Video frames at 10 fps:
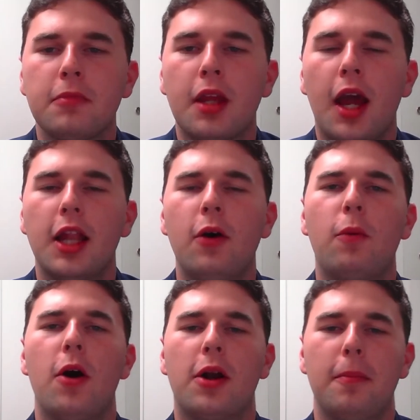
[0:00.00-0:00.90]
Hello
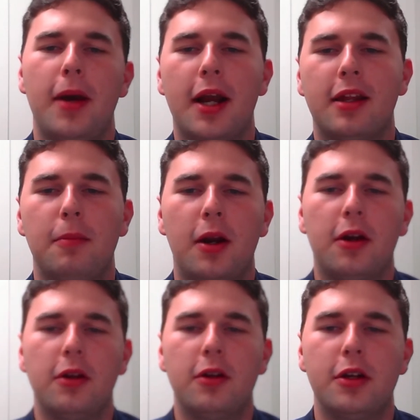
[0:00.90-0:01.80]
and welcome back to the
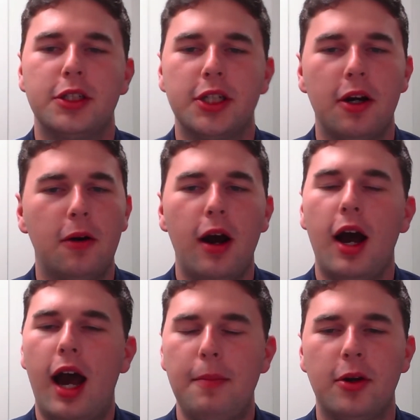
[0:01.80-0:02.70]
American Unity Show.
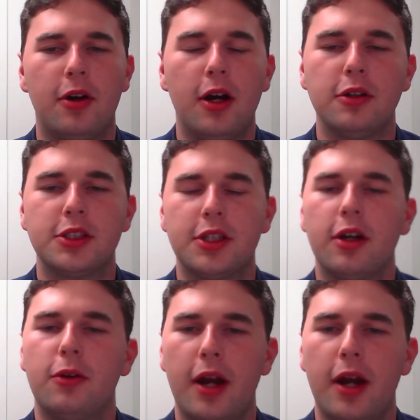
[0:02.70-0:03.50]
I'm your host, Greg